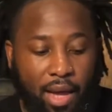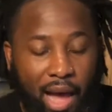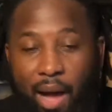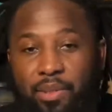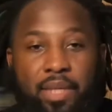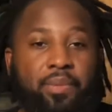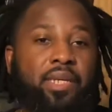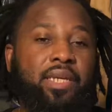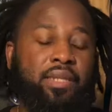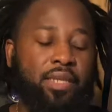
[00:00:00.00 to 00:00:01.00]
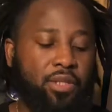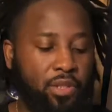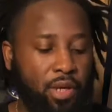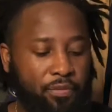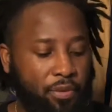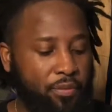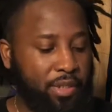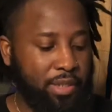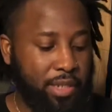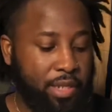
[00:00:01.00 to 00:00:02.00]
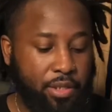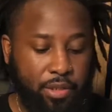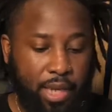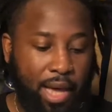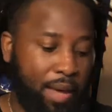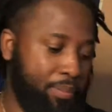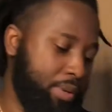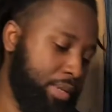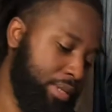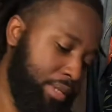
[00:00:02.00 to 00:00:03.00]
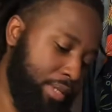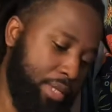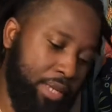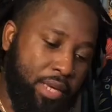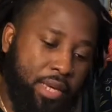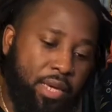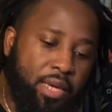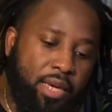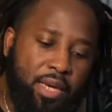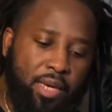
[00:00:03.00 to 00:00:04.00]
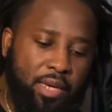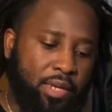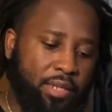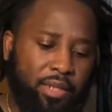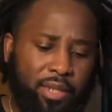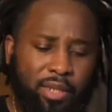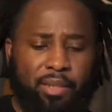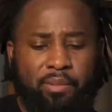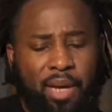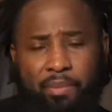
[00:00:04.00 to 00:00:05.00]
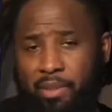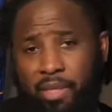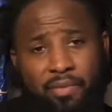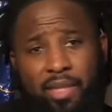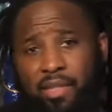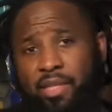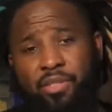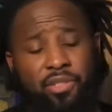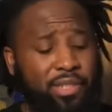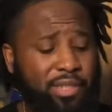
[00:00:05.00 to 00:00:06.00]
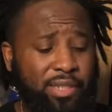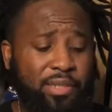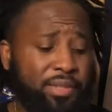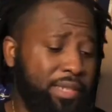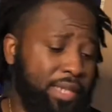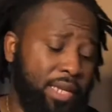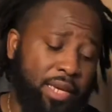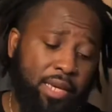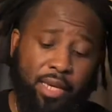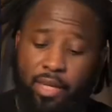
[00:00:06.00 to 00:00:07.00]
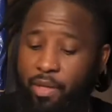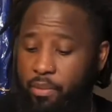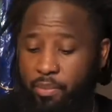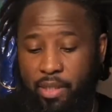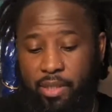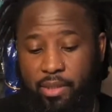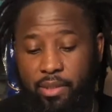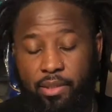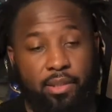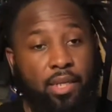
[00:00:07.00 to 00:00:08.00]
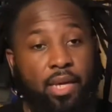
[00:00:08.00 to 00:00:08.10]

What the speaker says: I was able to get these off of the SNKRS app. And I believe that these are still sitting in other places.